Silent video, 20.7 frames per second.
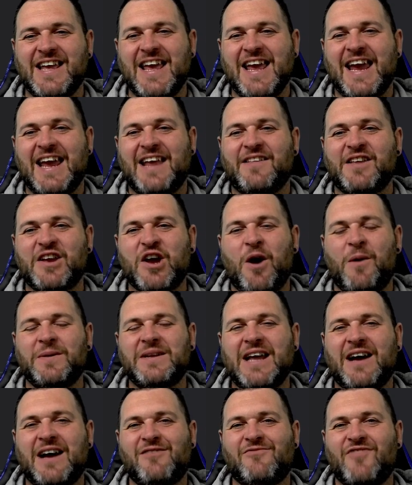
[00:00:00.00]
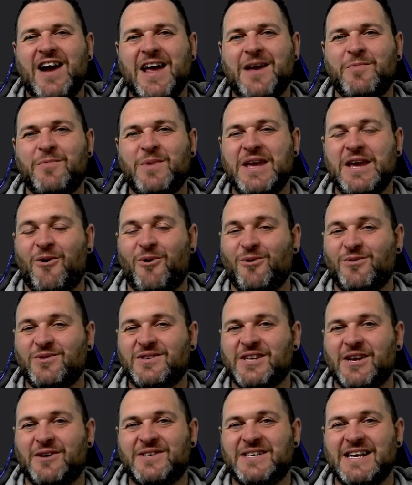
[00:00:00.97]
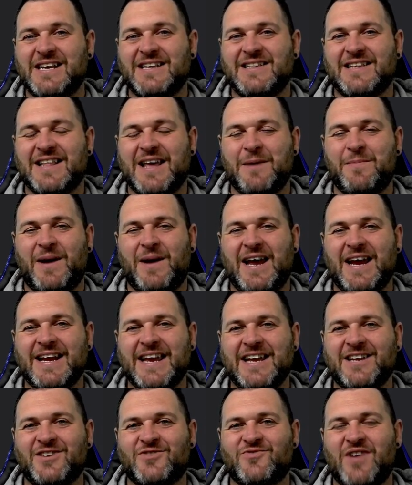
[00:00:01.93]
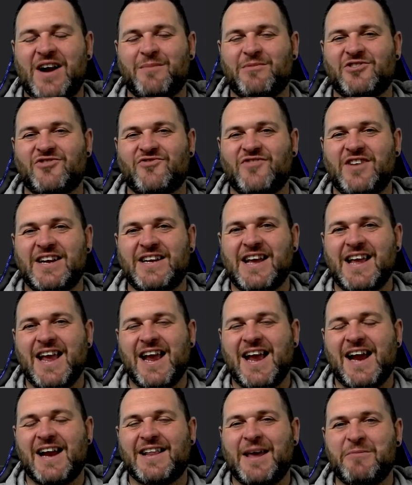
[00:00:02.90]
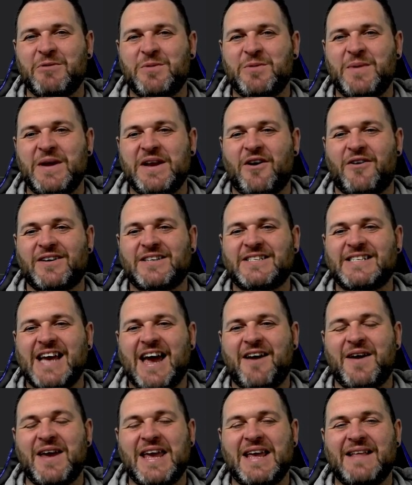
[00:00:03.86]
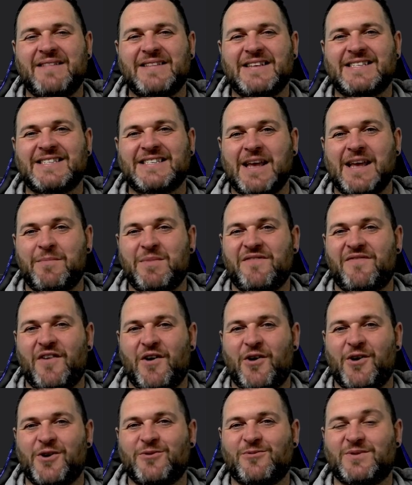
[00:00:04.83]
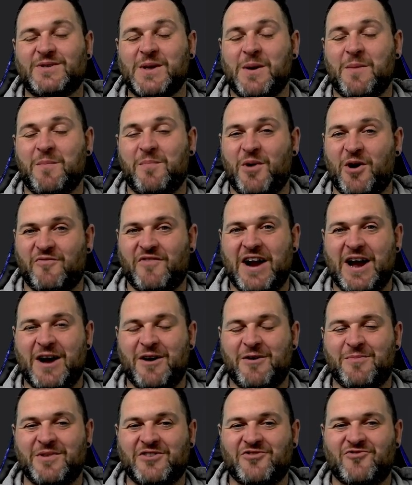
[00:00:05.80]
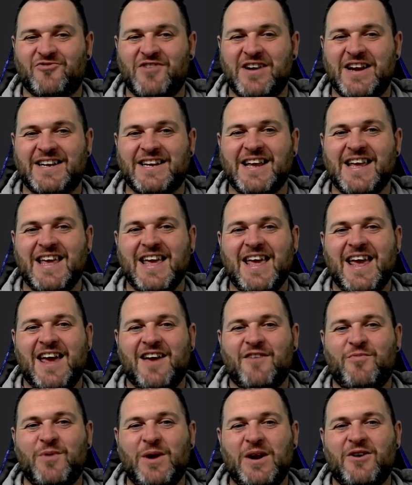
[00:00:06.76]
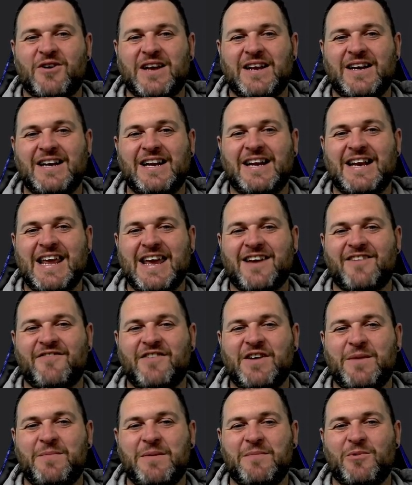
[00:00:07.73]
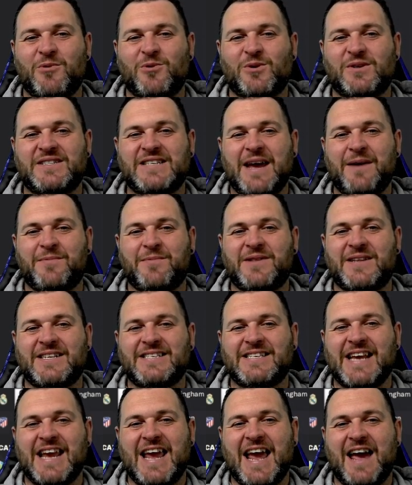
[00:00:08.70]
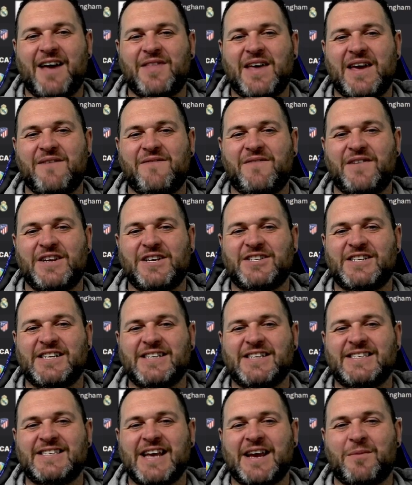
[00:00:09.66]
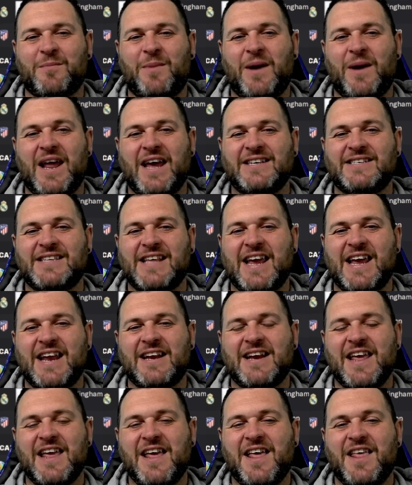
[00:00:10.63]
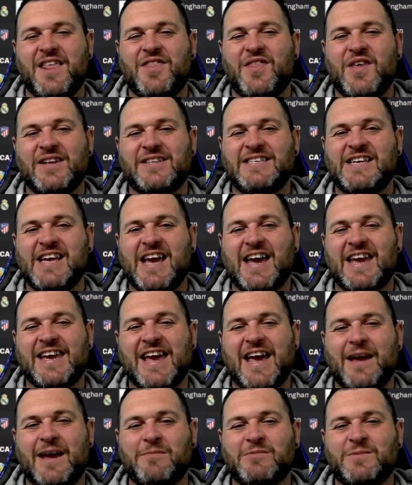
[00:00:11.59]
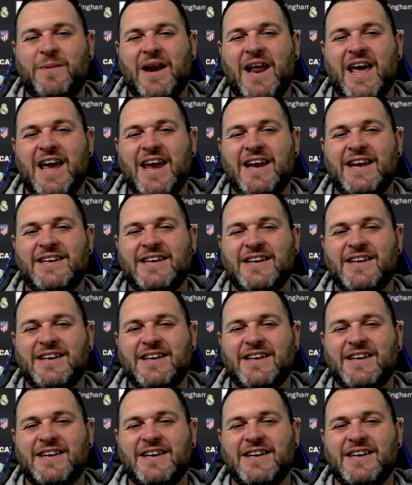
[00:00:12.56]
In the Copa del Rey, we also see that they played against Real Madrid and they would be knocked out in the semi-finals by Real Madrid. If we look at La Liga in a bit more depth to see how they finished in second place, then 38 games played,